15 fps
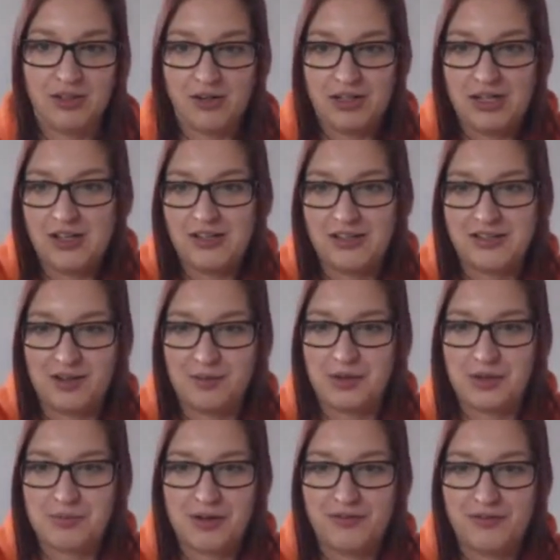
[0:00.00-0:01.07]
You can only earn
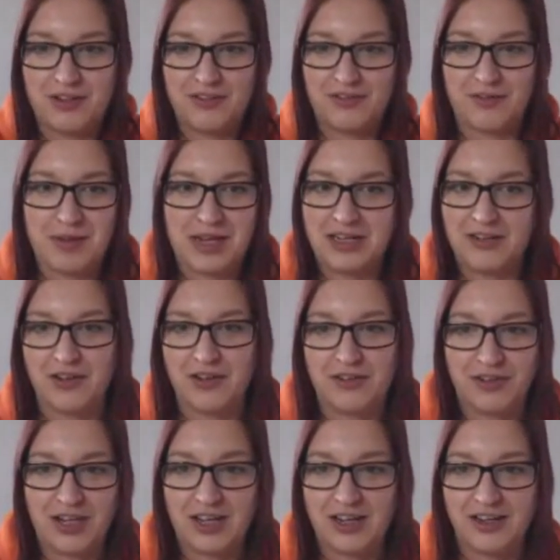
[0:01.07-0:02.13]
so much profit from
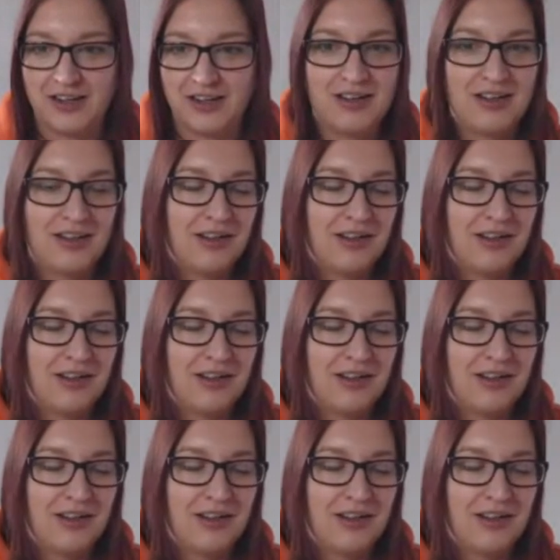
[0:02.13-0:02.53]
eighty-five K.